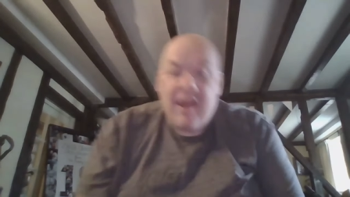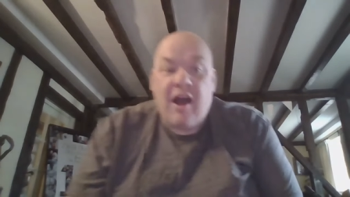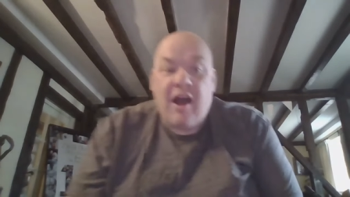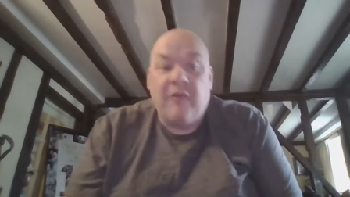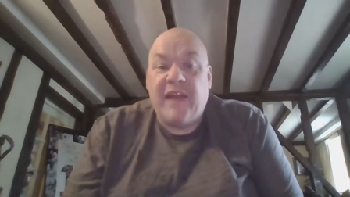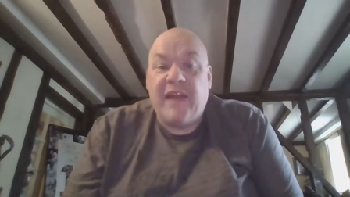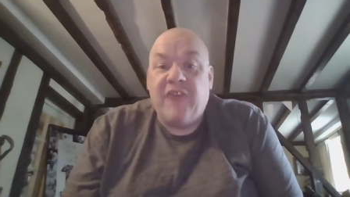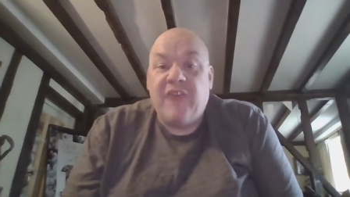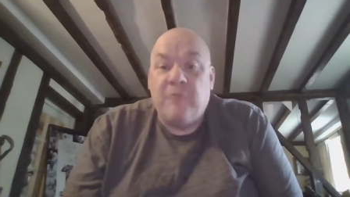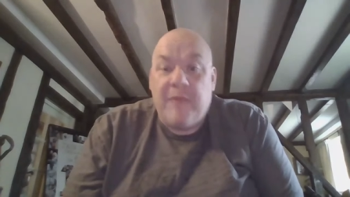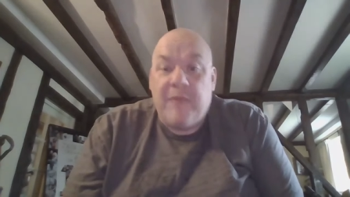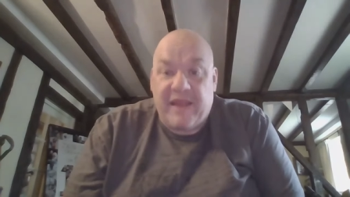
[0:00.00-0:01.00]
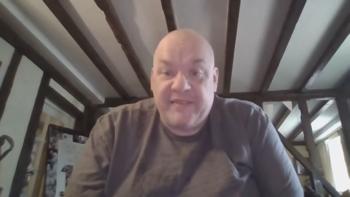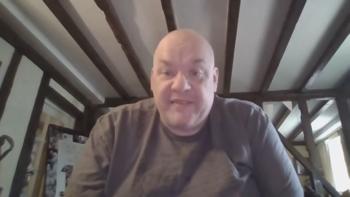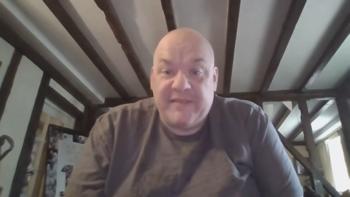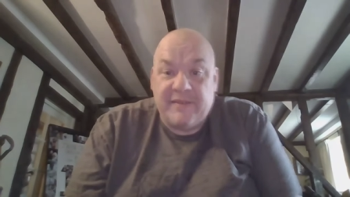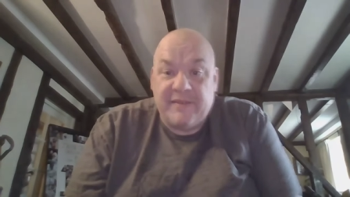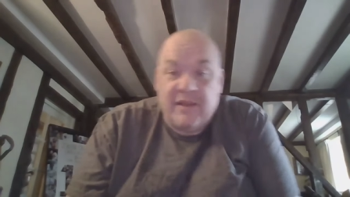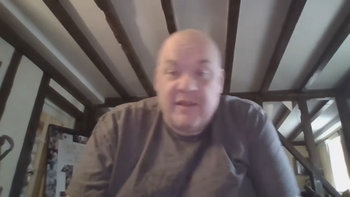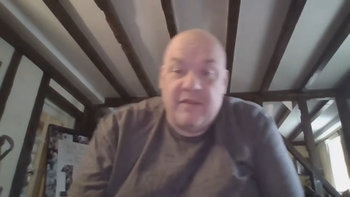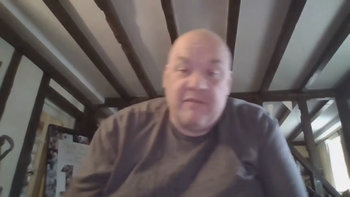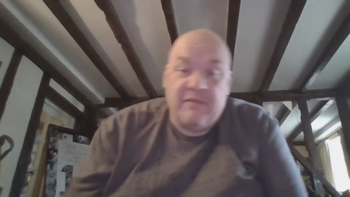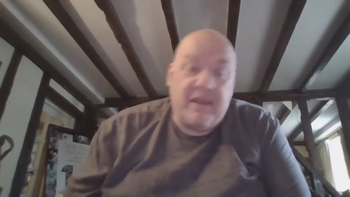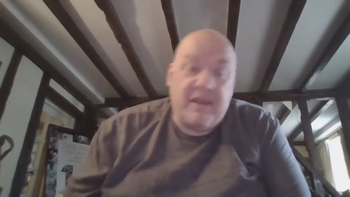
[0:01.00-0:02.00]
I'm going to hedge my bets.
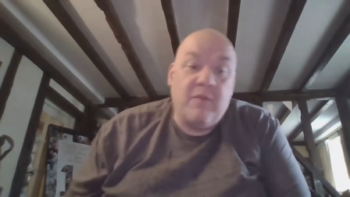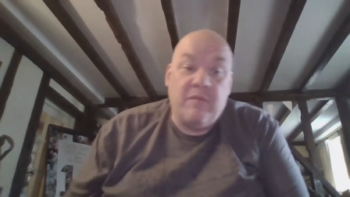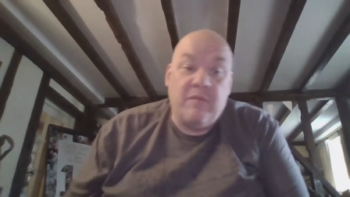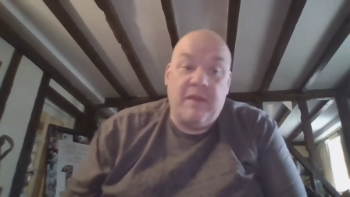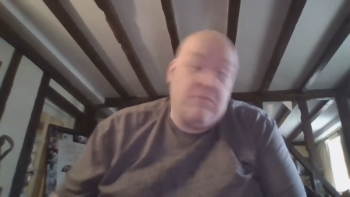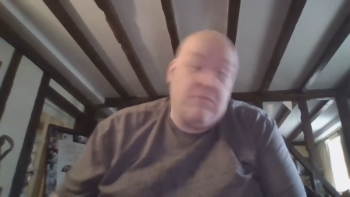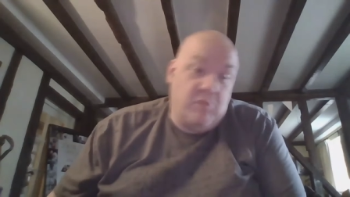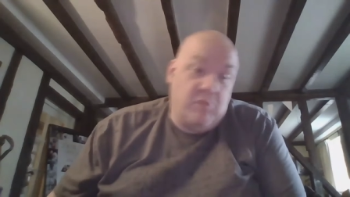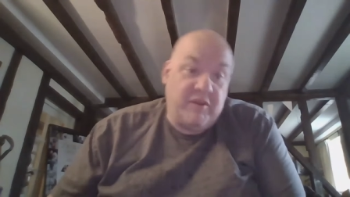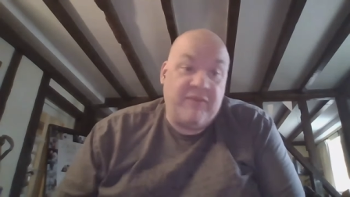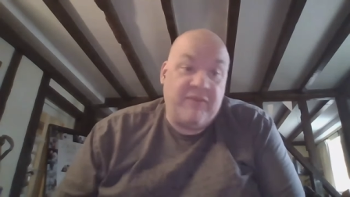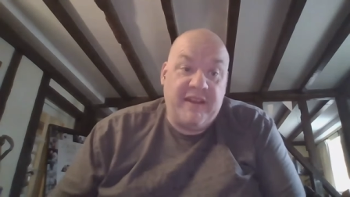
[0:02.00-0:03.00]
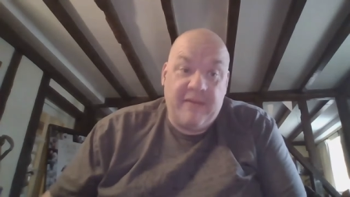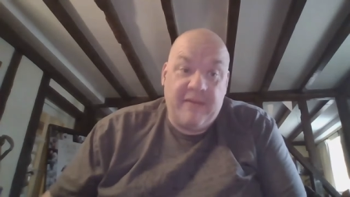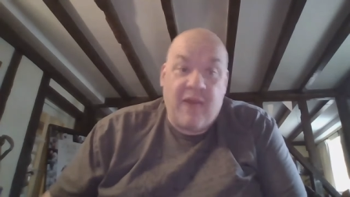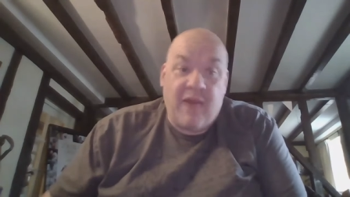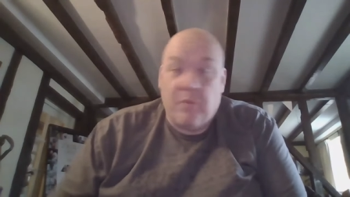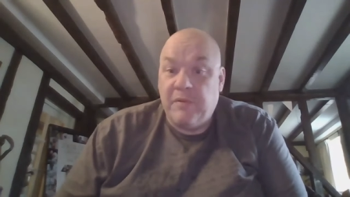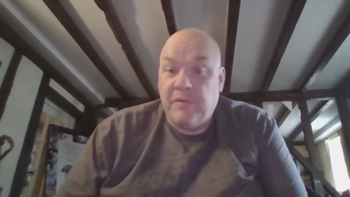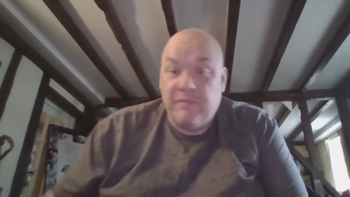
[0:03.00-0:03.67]
And it, it will definitely yeah. help.